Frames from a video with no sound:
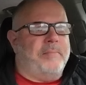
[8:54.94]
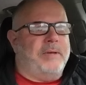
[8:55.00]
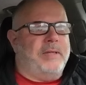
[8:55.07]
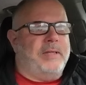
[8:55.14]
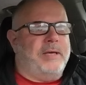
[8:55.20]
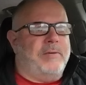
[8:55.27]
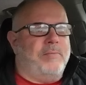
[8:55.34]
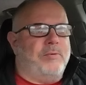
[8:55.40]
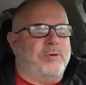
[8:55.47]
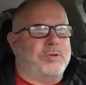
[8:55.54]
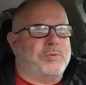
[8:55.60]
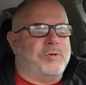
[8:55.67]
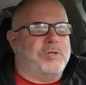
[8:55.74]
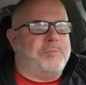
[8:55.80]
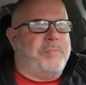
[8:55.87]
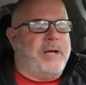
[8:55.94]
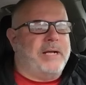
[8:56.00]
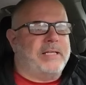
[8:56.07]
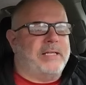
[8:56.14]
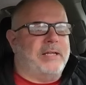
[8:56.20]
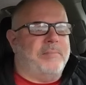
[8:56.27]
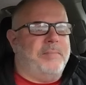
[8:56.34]
And then we'll switch
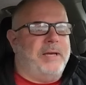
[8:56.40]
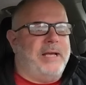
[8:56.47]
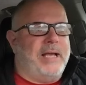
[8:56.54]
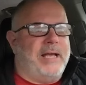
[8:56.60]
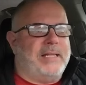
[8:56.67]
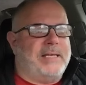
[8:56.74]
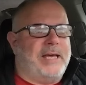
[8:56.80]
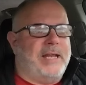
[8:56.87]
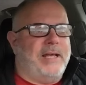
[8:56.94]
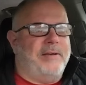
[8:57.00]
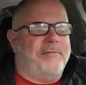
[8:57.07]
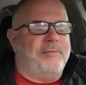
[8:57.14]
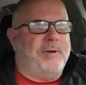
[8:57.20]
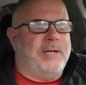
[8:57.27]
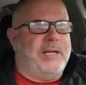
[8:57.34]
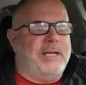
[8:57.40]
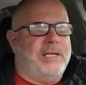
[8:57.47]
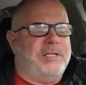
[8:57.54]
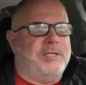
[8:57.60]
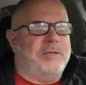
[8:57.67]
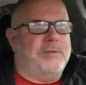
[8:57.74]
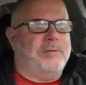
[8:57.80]
back to the big antenna if we
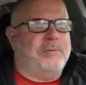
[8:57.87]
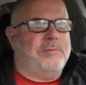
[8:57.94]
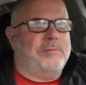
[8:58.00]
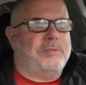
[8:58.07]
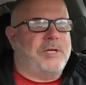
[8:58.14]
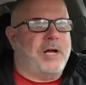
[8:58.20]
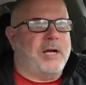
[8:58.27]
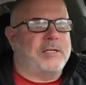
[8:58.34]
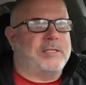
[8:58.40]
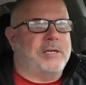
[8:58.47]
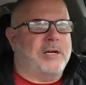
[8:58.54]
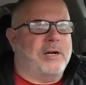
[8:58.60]
need to talk to